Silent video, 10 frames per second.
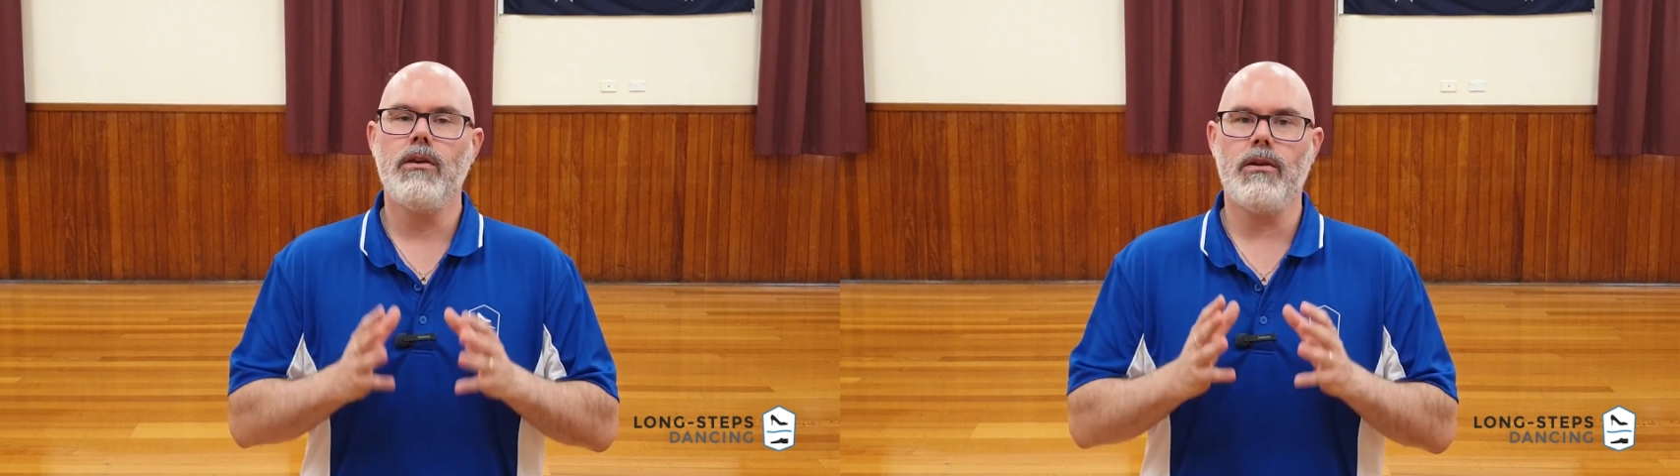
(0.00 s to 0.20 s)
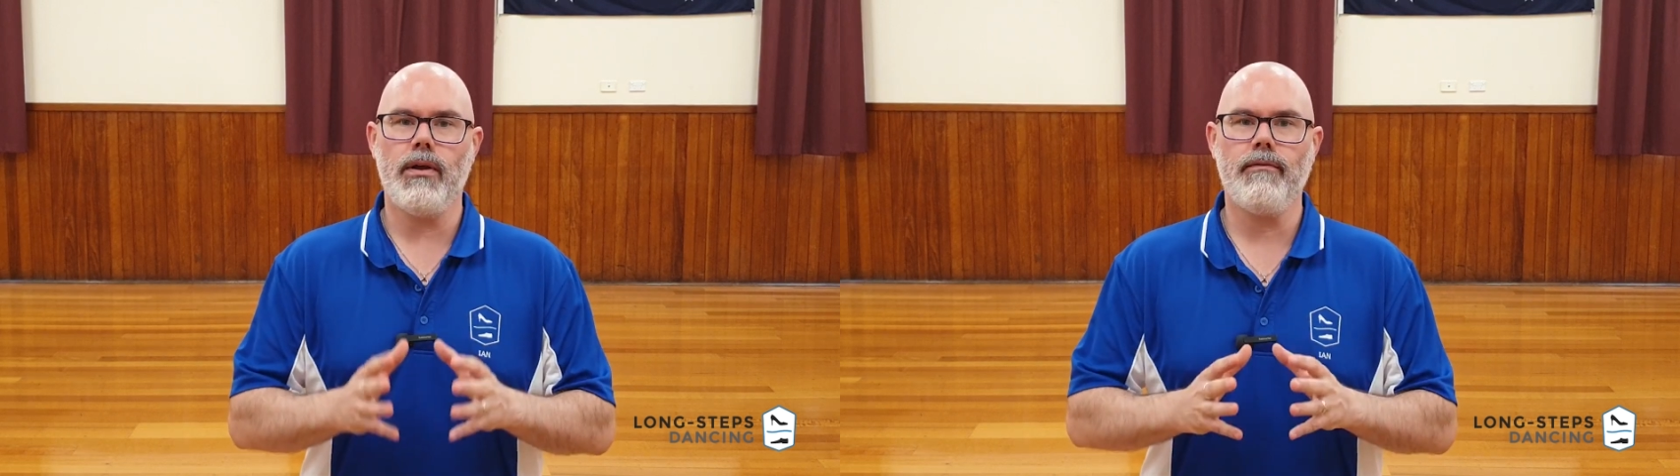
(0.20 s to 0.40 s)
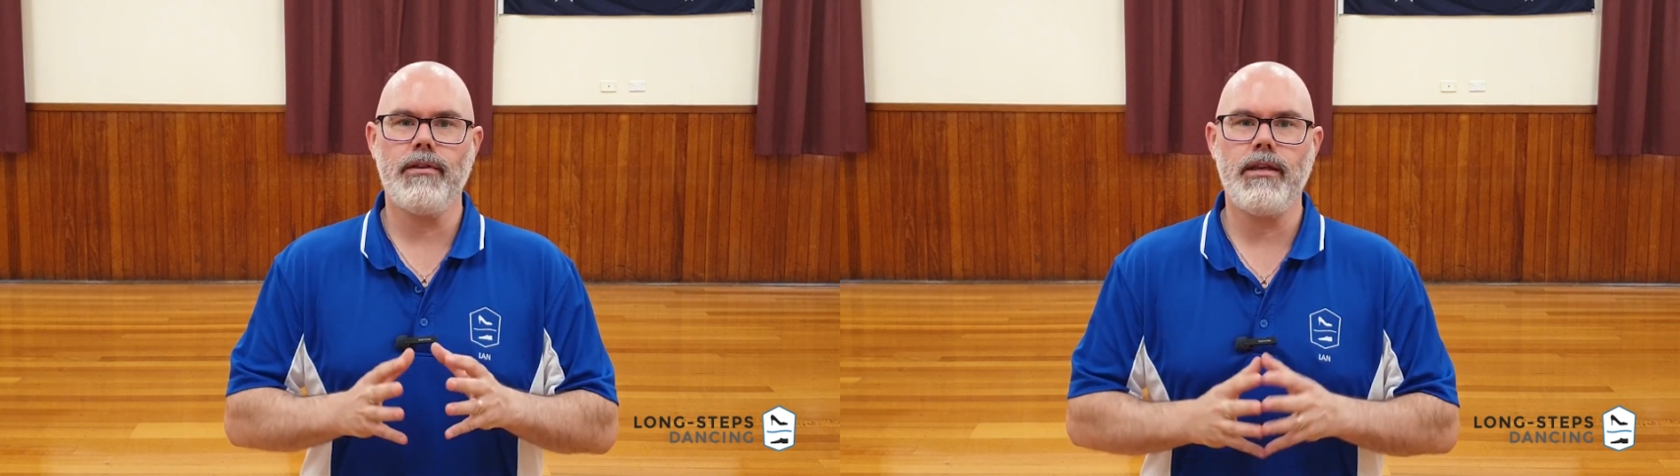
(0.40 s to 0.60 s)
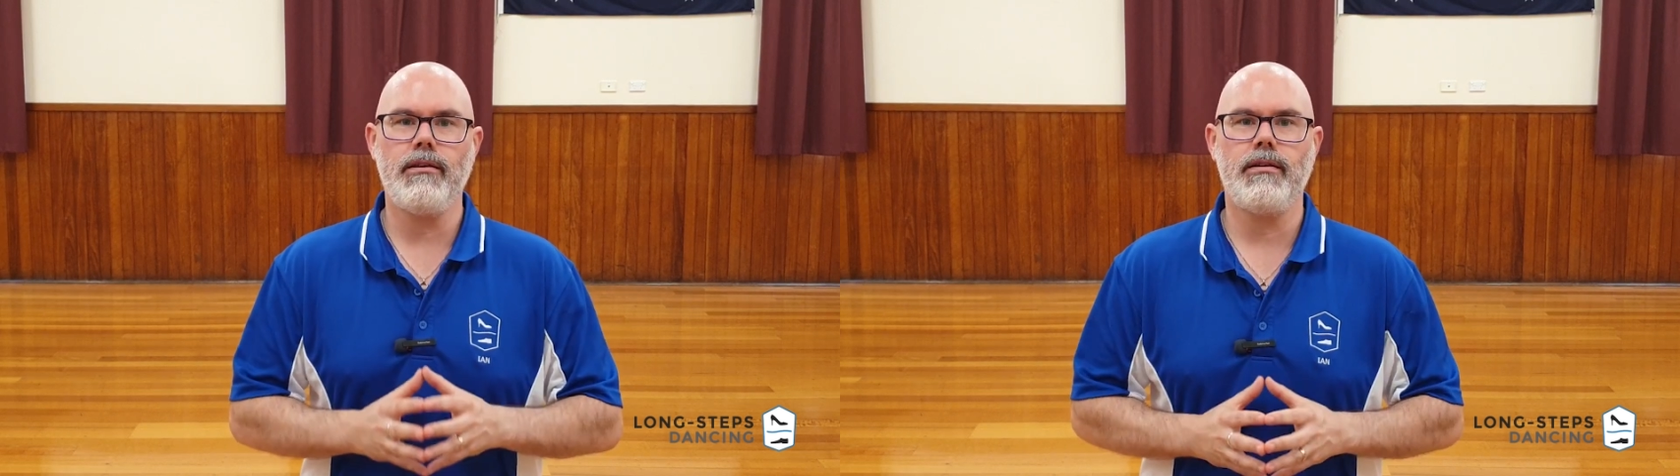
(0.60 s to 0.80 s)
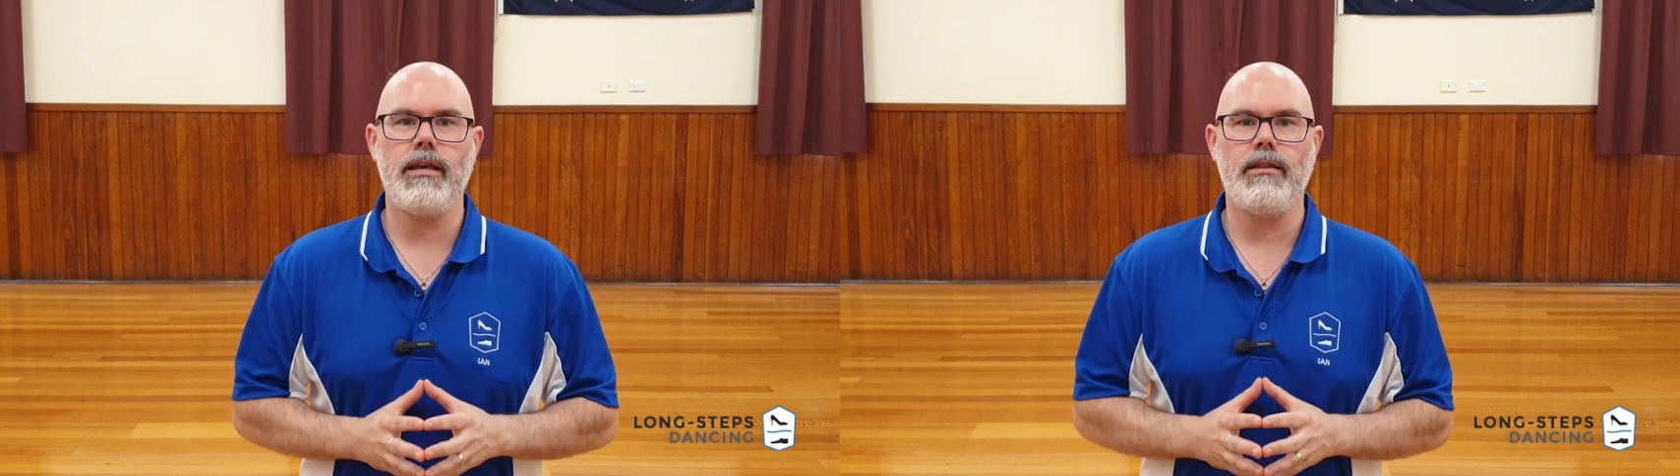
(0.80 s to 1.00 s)
So everything
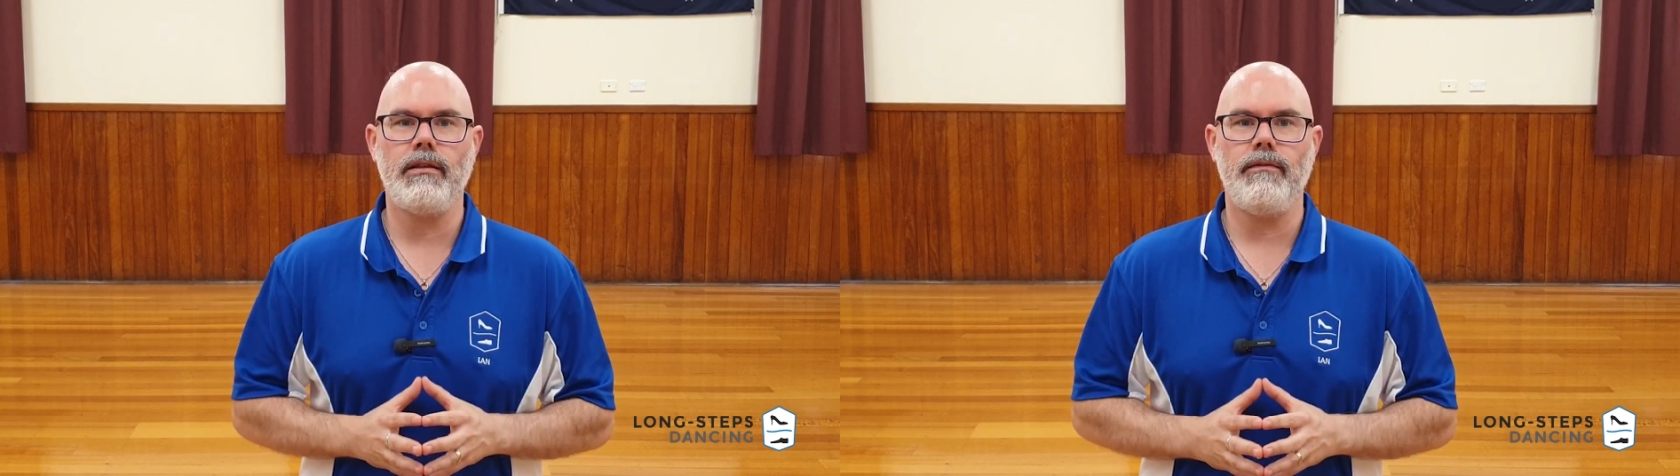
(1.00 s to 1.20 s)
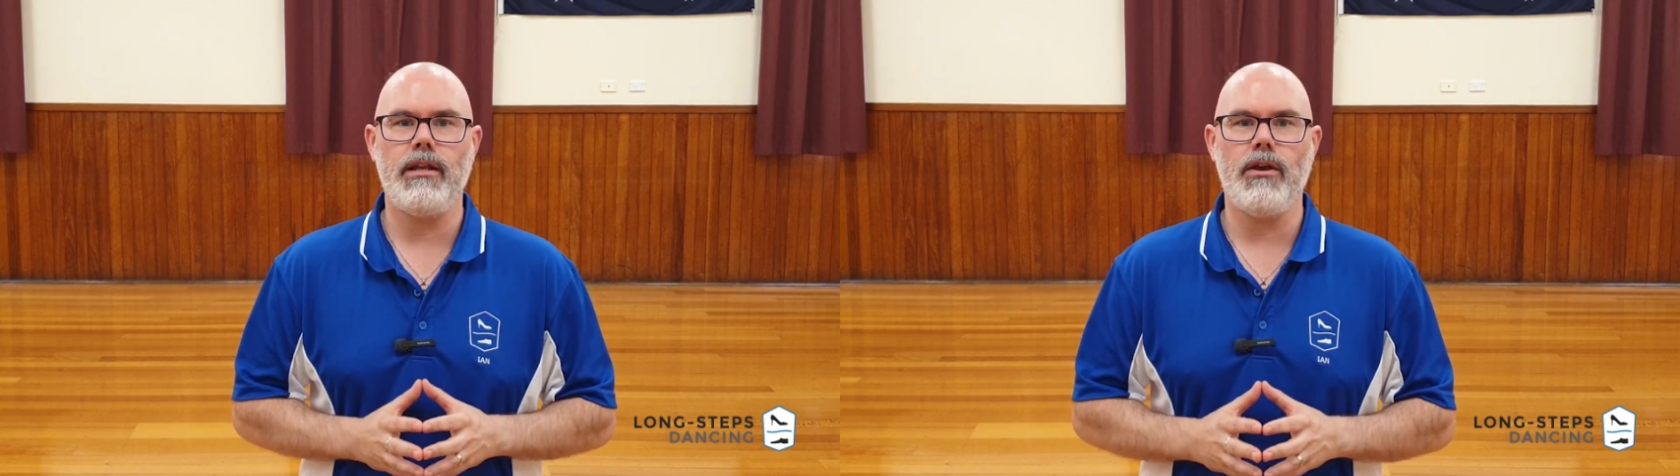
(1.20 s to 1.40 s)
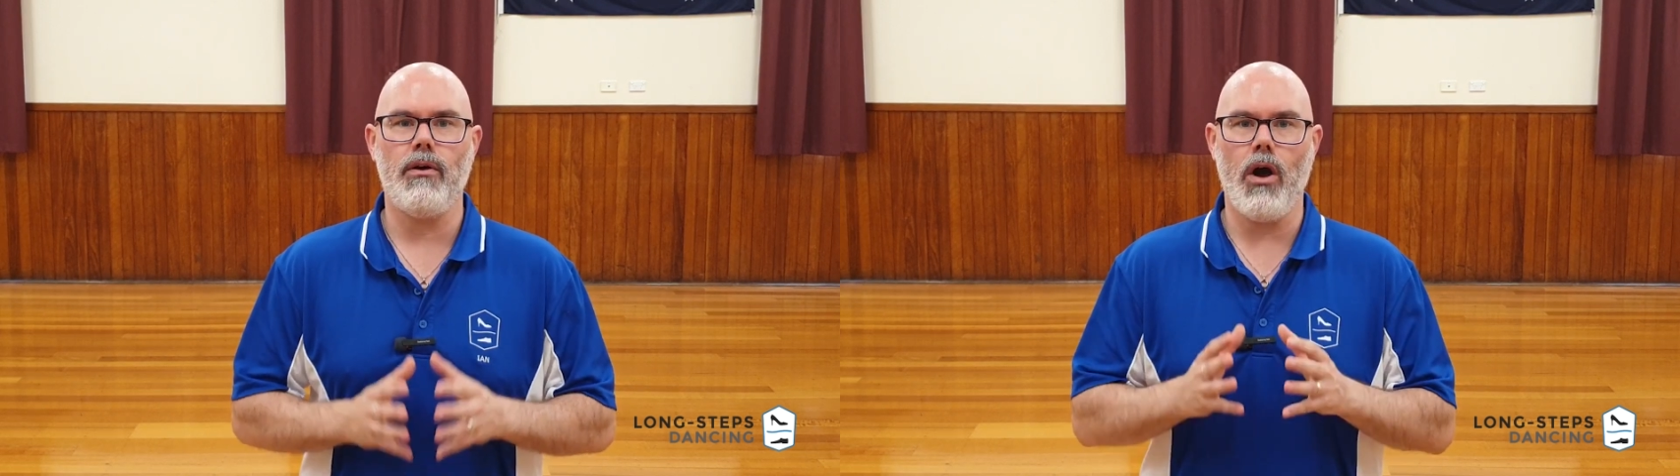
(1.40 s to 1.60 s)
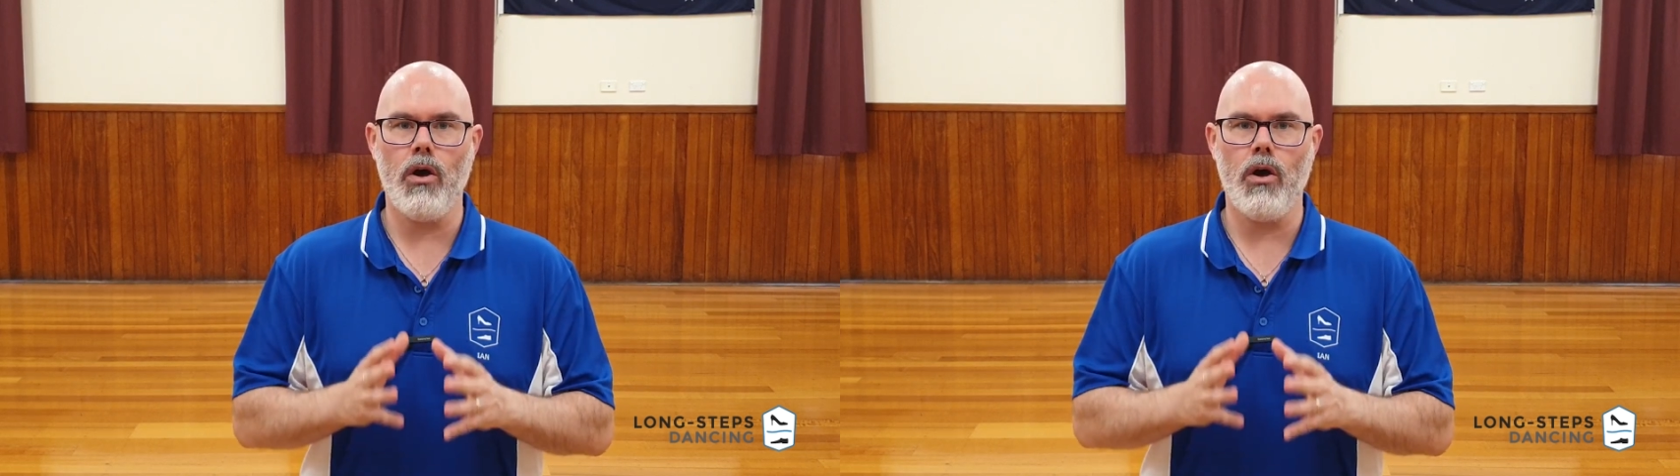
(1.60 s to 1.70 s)
you see in this video